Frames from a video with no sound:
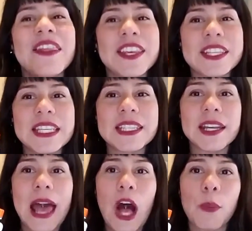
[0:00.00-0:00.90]
This is
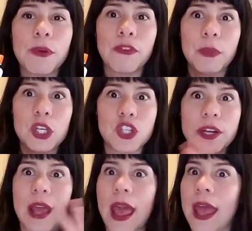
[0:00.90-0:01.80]
going to help
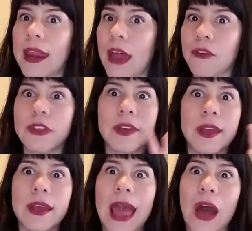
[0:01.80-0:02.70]
inflammation and
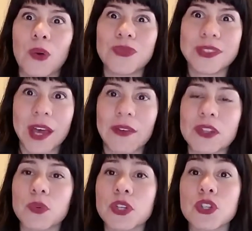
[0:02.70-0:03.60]
everything outside of
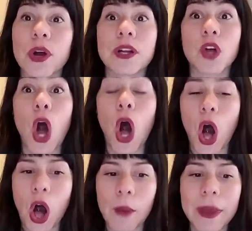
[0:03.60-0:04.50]
that. So we're just trying to
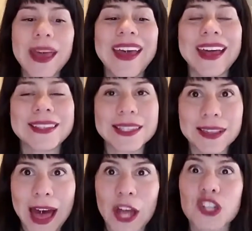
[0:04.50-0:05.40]
calm and
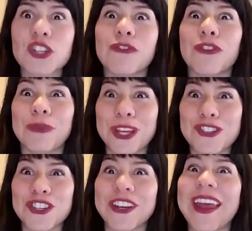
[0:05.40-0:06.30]
slash
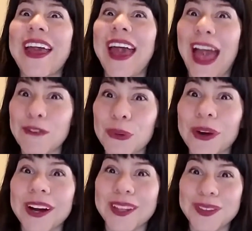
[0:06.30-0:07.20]
inflammation
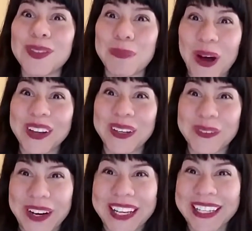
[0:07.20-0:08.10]
everywhere in the body,
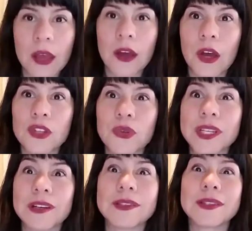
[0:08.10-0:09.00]
right? So
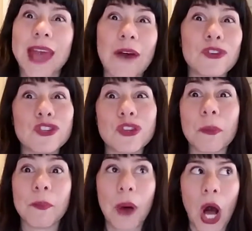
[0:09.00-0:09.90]
it's going to scavenge the
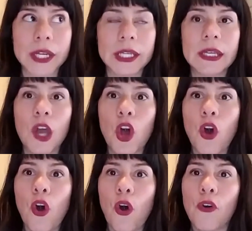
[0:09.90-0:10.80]
body
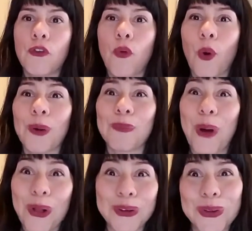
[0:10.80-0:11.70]
for
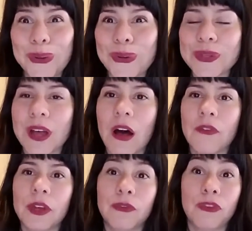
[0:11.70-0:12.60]
molecules
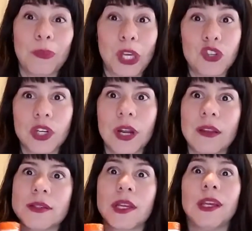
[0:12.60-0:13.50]
of inflammation,
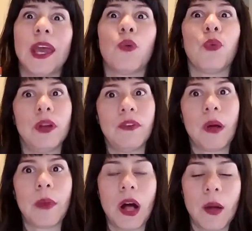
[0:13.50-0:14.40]
and it's going to get rid of
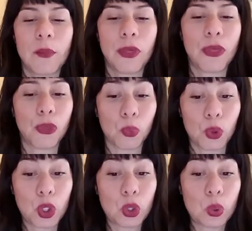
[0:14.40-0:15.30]
them
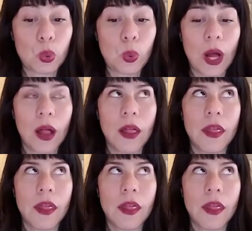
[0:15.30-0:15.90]
through